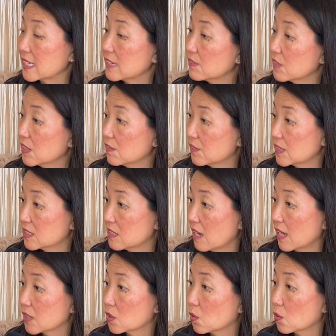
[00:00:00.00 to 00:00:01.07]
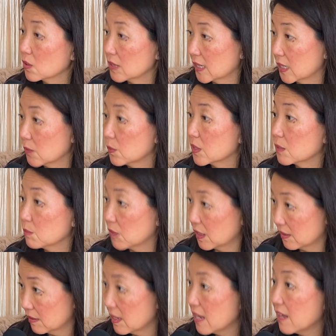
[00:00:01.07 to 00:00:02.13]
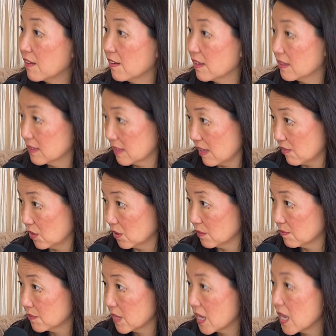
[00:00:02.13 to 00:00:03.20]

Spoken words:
even if it's not correlated with the blood level.